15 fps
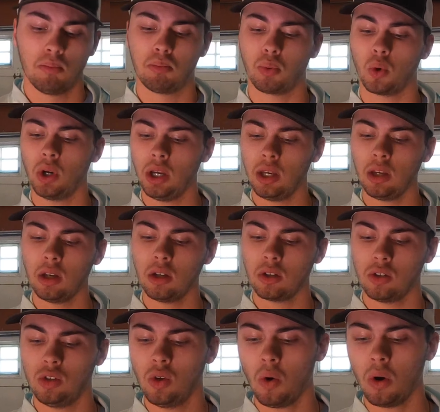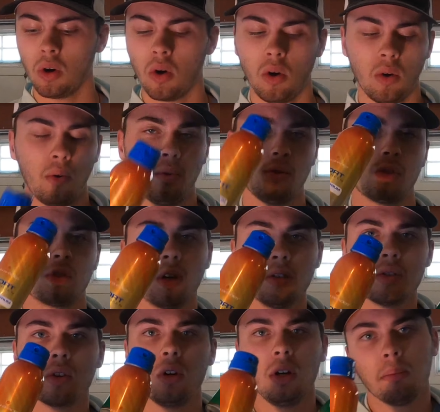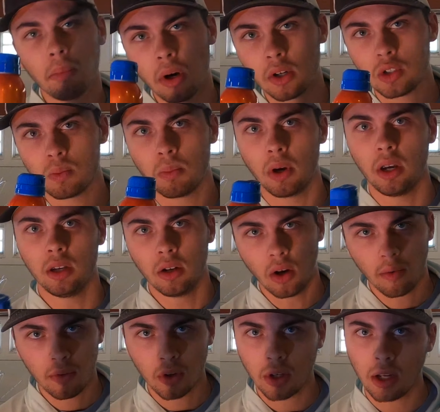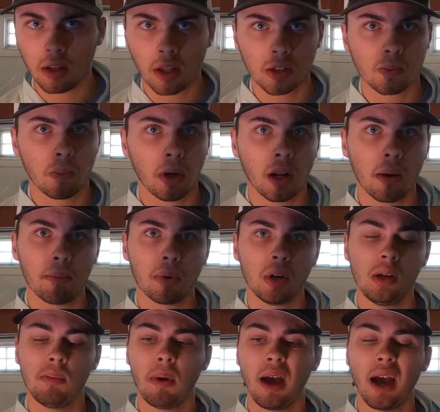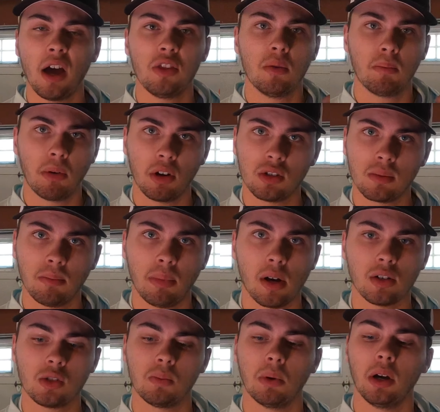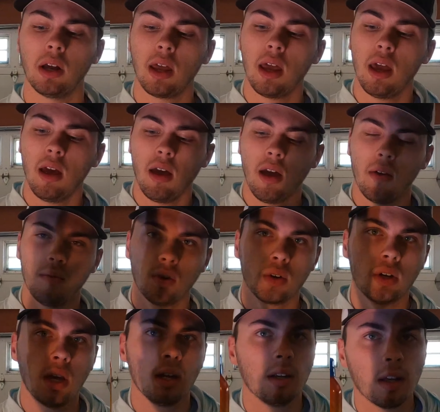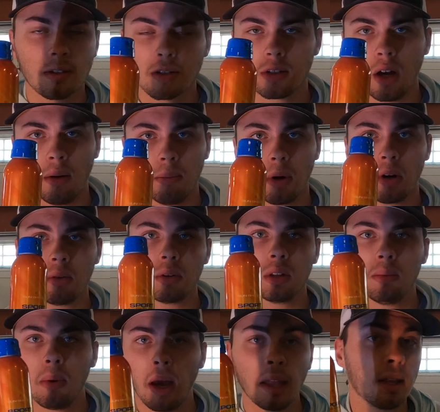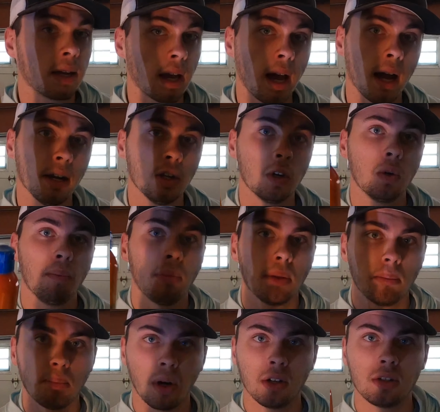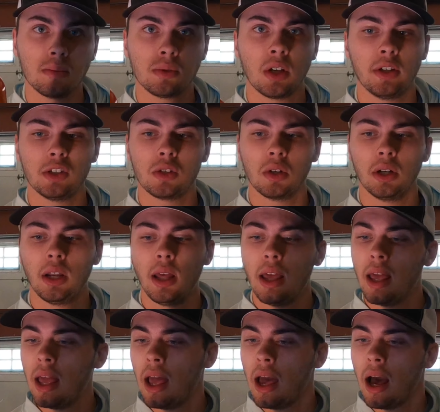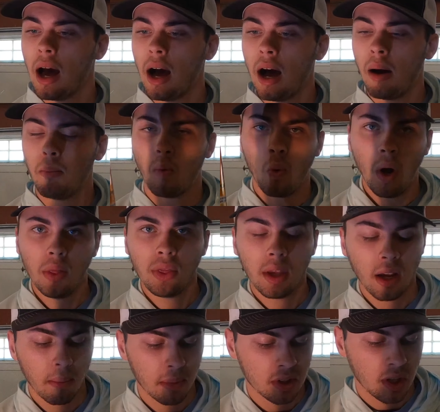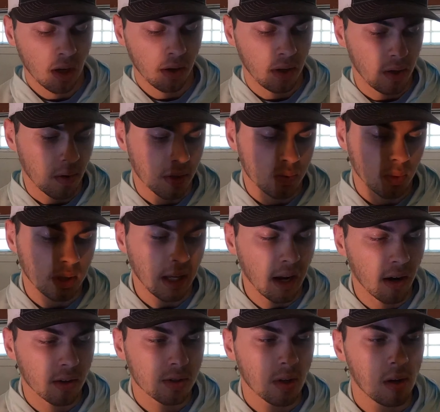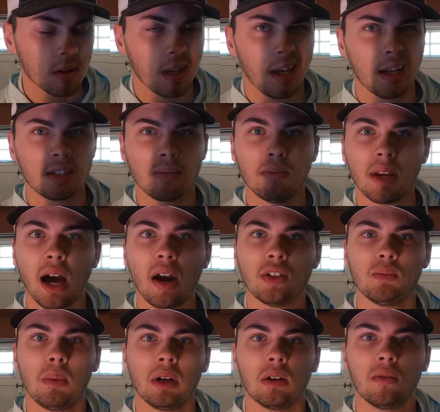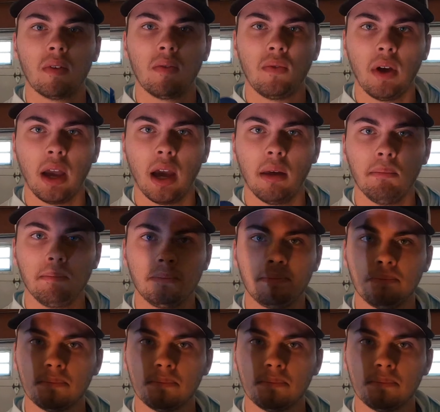bring your own sunscreen and bug spray. If your kid gets bit up pretty bad, then bring some bug spray. If your kid gets sunburnt really bad like I do, bring some sunscreen. One thing I'm going to tell you is with the aerosol cans, I'm not as big of a fan.